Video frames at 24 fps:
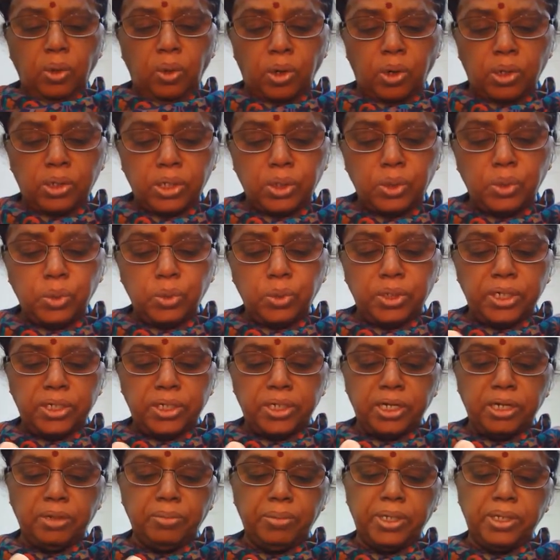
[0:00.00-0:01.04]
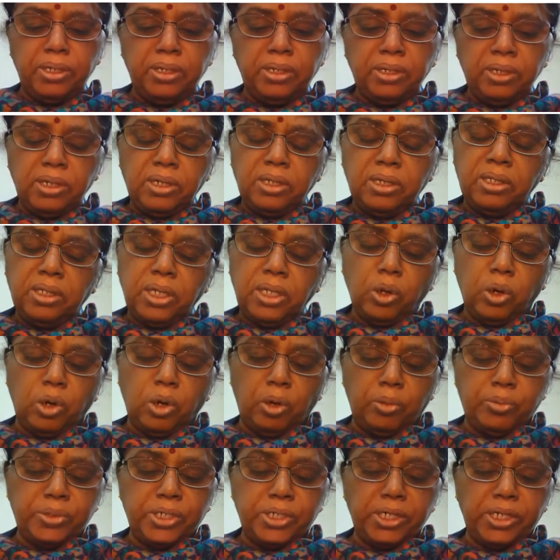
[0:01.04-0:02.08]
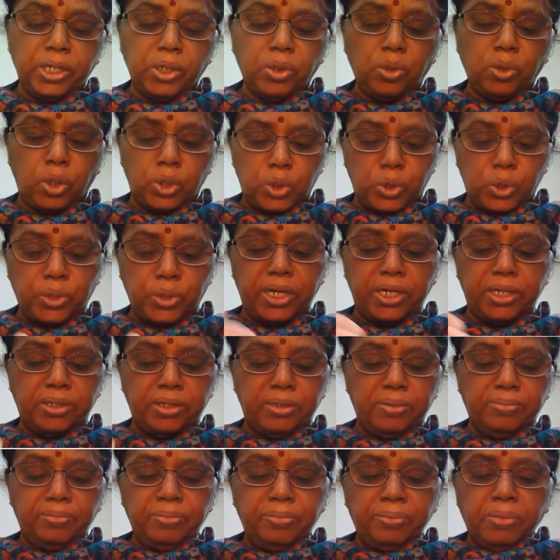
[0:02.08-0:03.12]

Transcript: order to determine the obstetric conjugate.